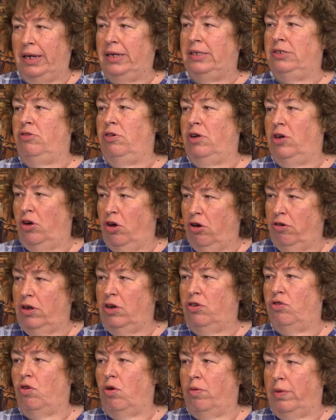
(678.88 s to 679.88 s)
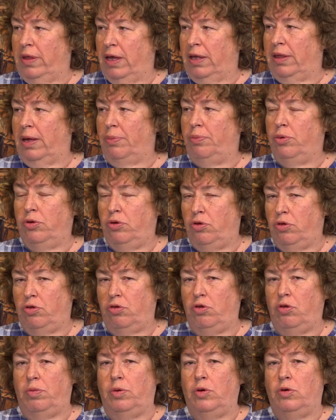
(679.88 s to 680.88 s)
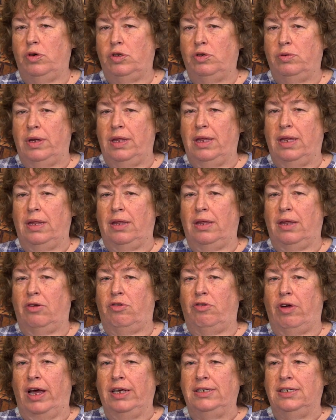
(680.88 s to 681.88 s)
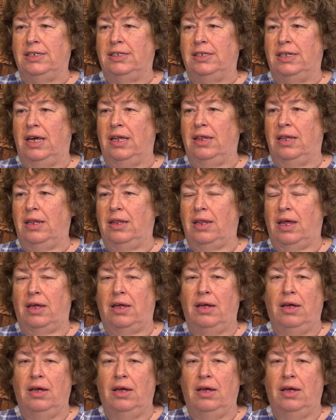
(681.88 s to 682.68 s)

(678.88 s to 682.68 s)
It's recurring trauma that they put you through, because when the drugs is there, then